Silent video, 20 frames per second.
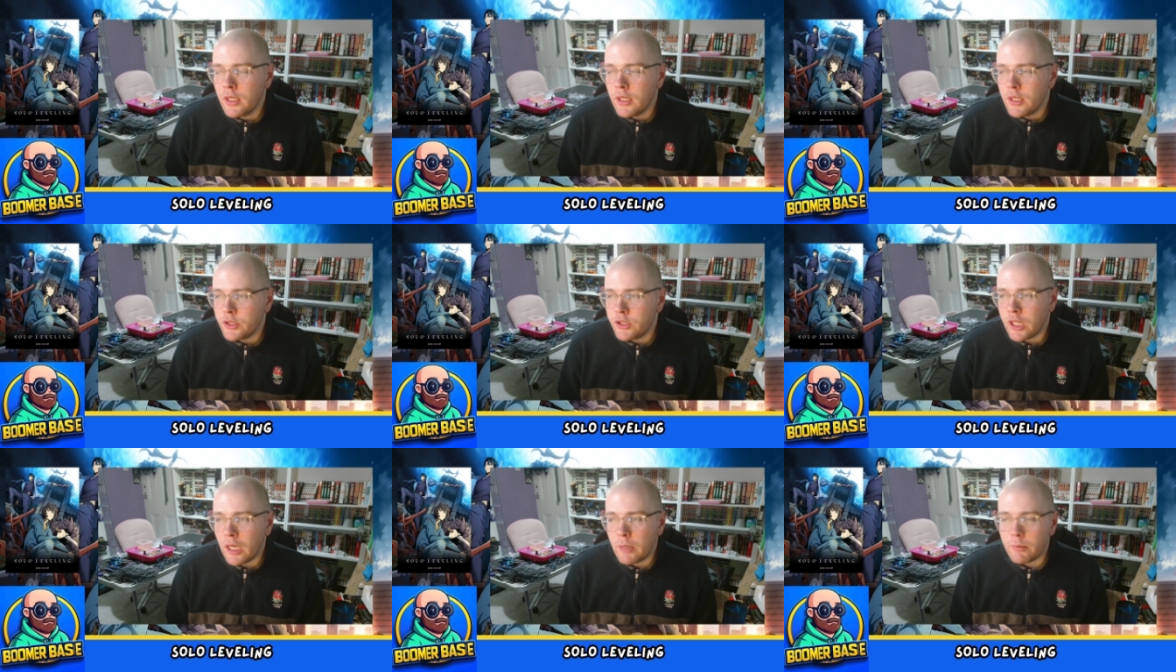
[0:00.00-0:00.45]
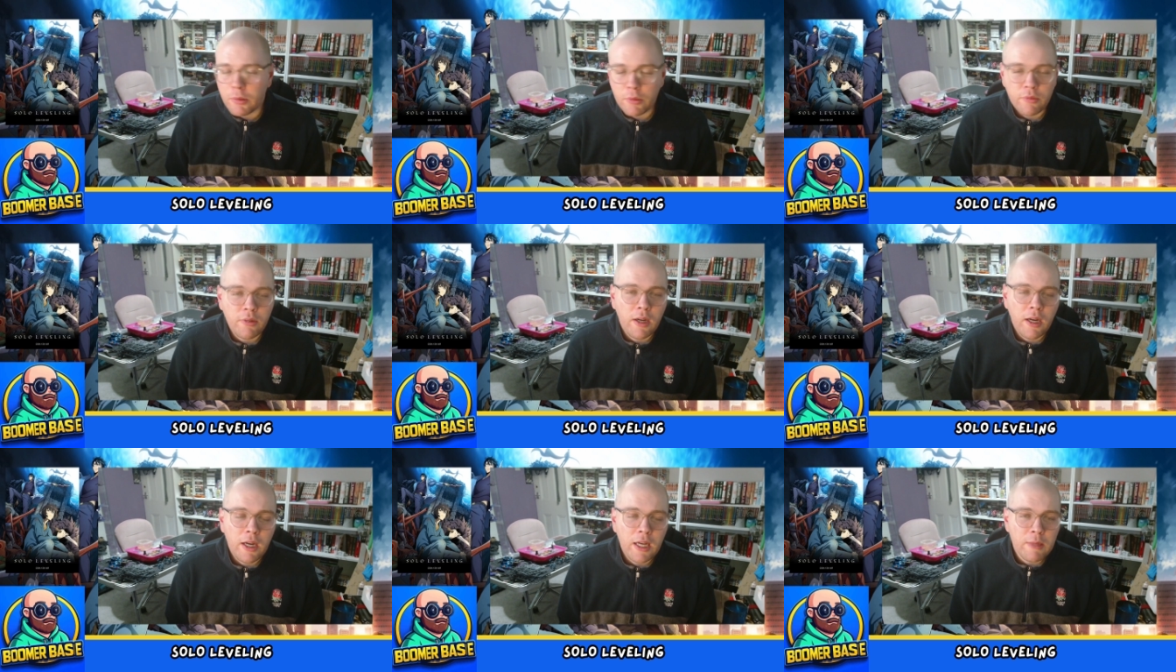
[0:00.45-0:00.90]
type of
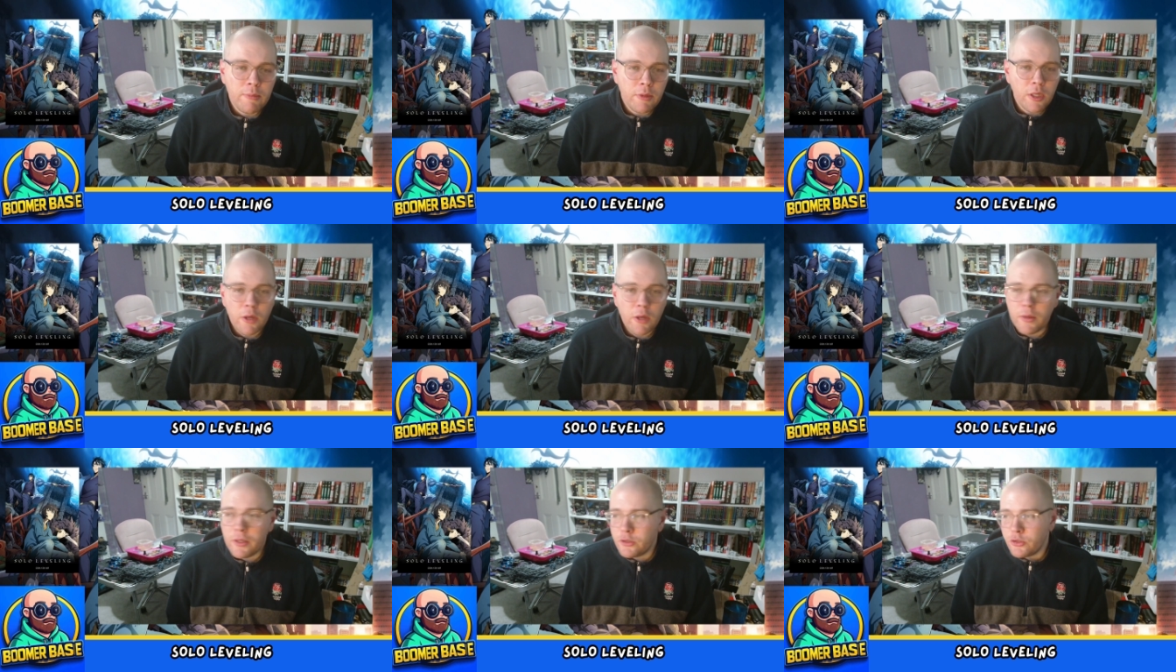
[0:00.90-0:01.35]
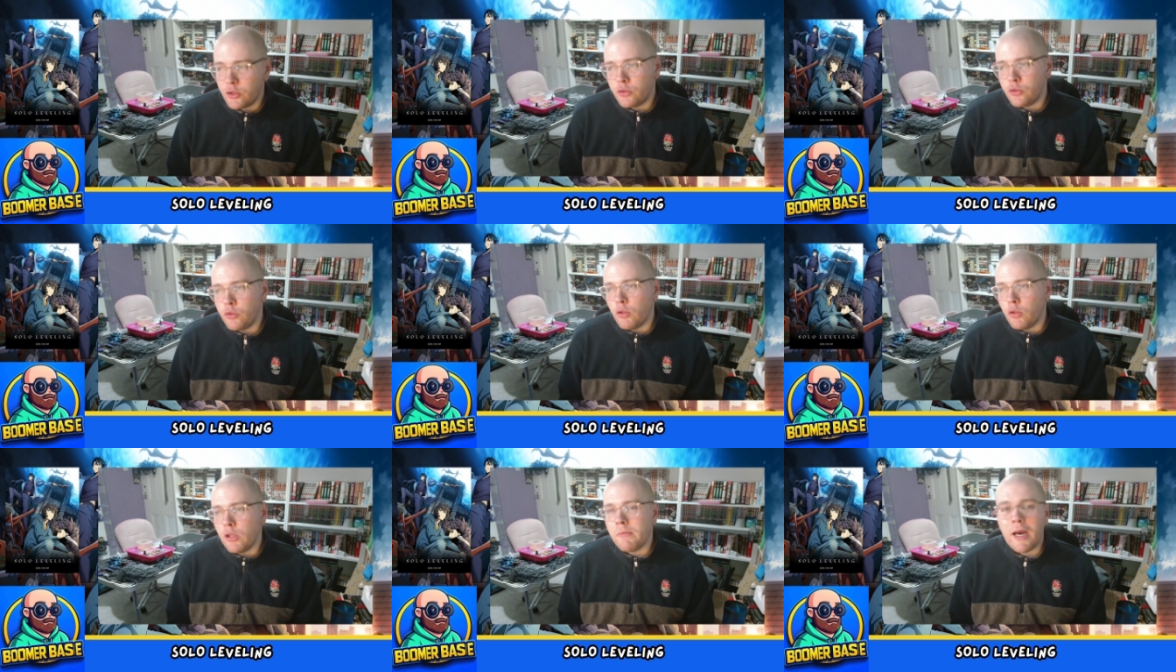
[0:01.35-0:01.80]
vibe. You know, it's just
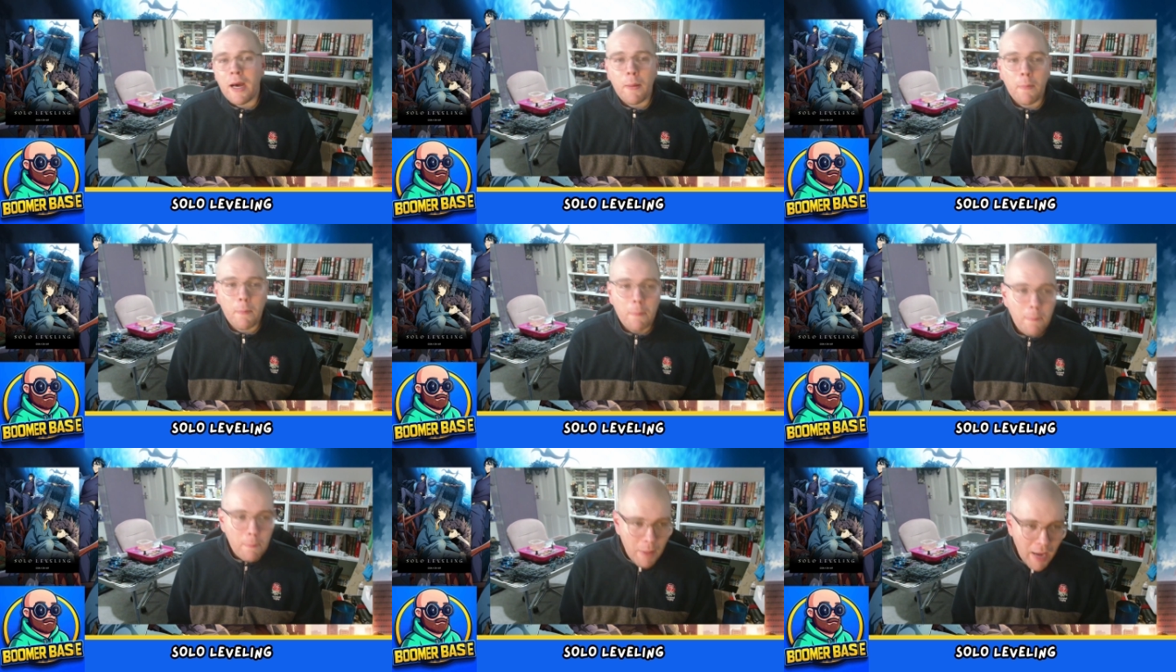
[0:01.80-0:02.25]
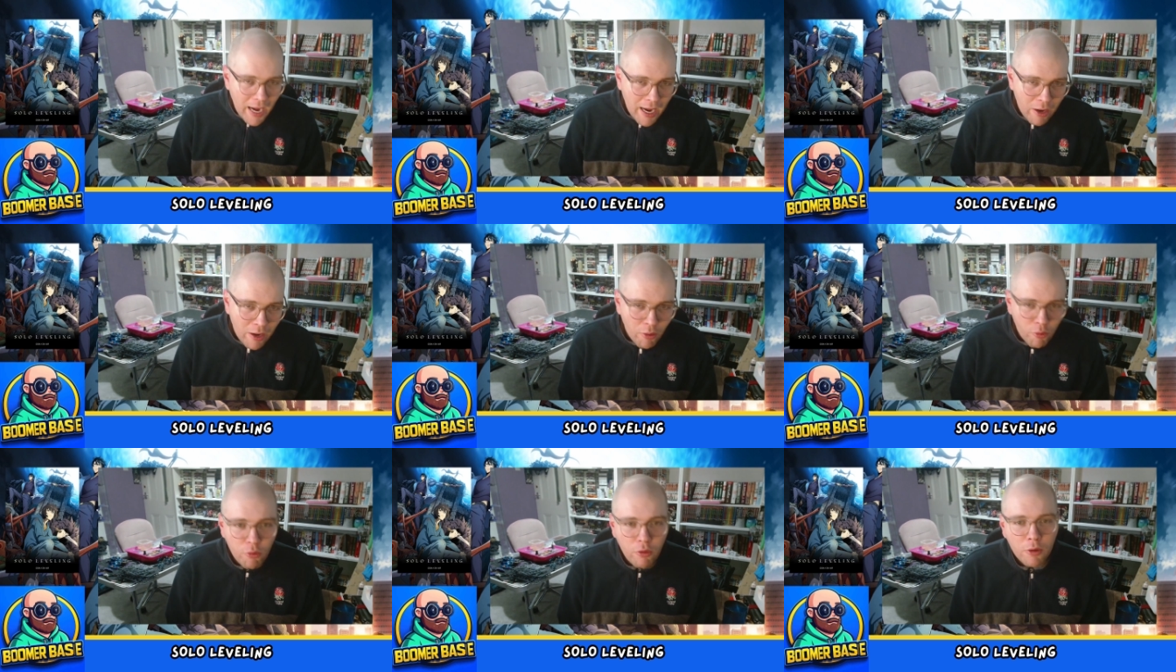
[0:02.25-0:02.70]
all about
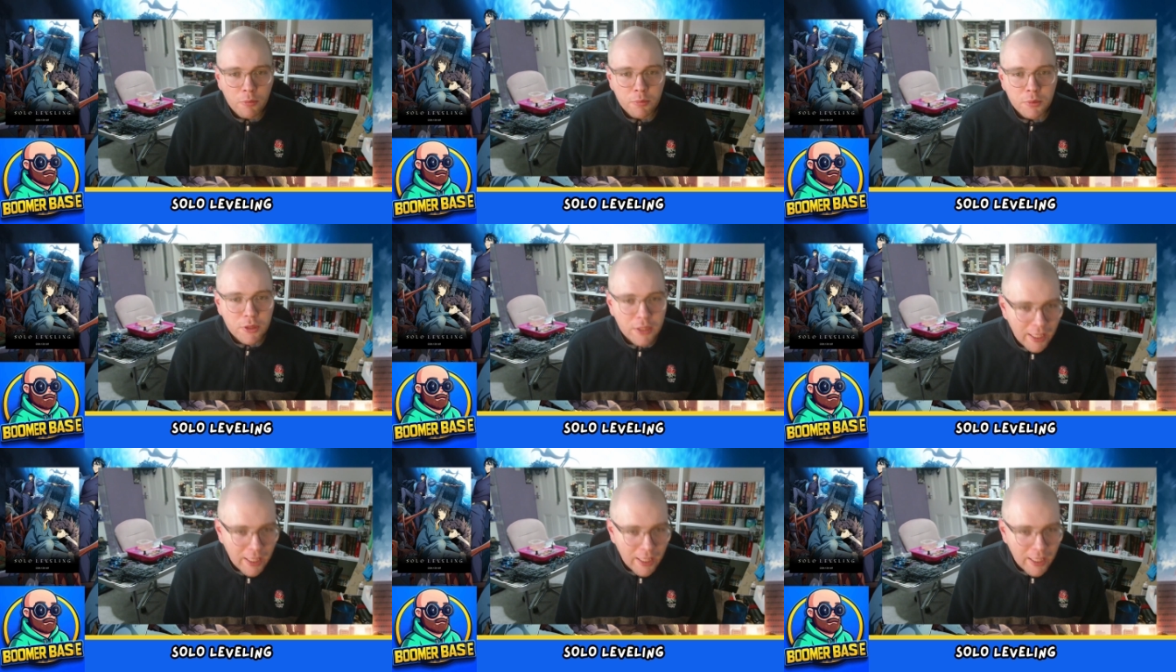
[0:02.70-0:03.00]
power-ups,